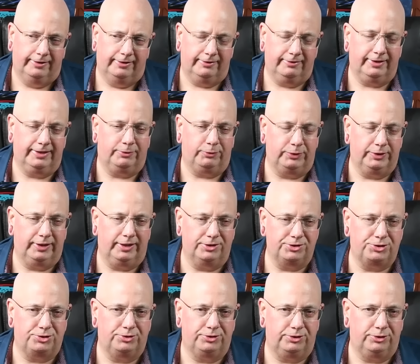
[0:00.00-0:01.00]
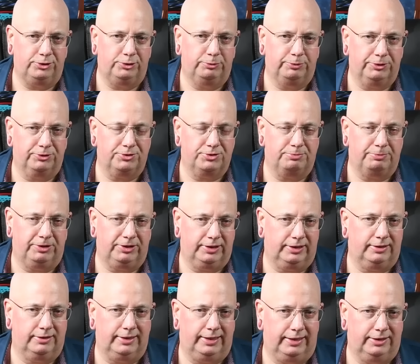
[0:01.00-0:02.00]
It's like, well, yes, you do, but there's a
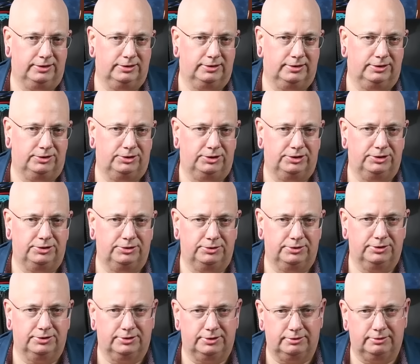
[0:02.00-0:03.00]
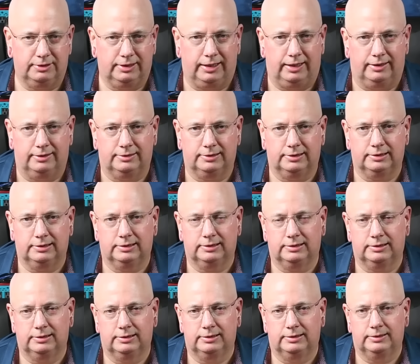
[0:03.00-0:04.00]
million things that you could do to do that.
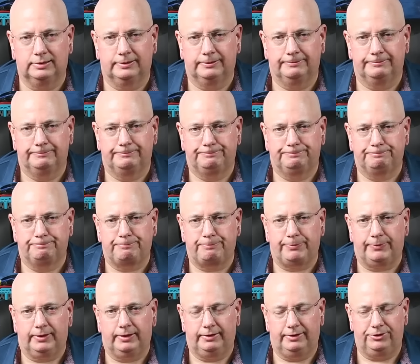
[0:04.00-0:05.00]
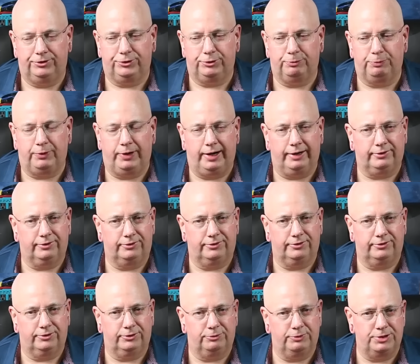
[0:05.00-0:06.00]
these are
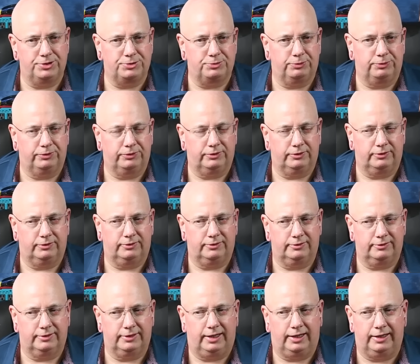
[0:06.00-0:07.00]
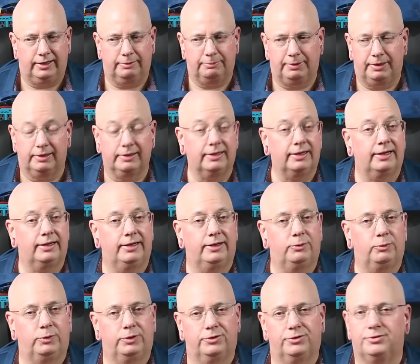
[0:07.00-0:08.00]
practices or rituals. This is not about
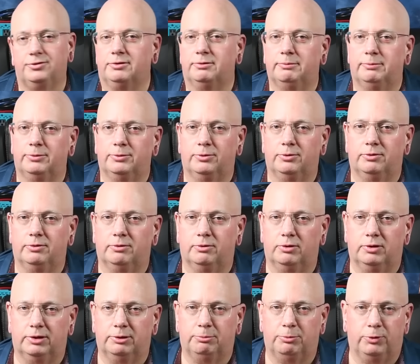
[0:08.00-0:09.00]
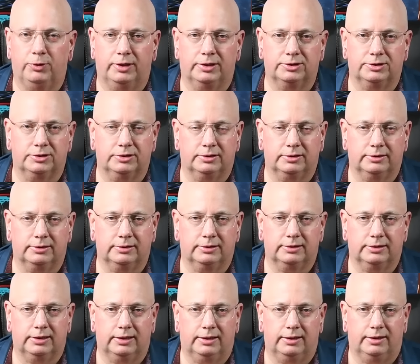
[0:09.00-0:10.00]
gaining wisdom or, or
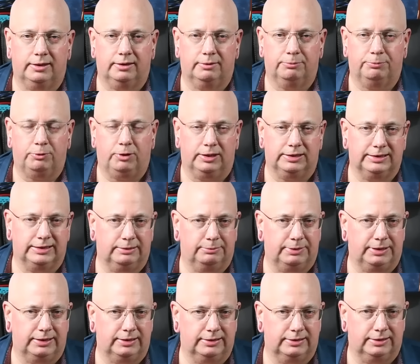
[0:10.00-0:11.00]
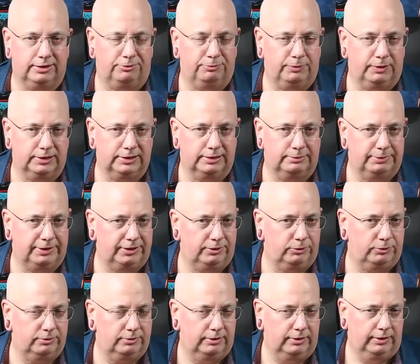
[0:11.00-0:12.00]
liberation, uh, proximity, self proximity,
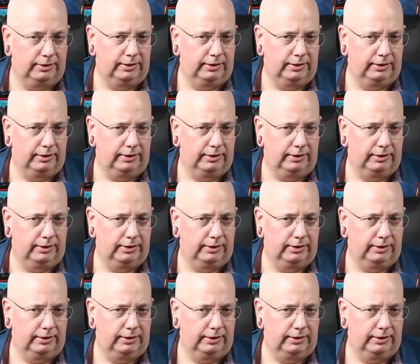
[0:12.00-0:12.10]
or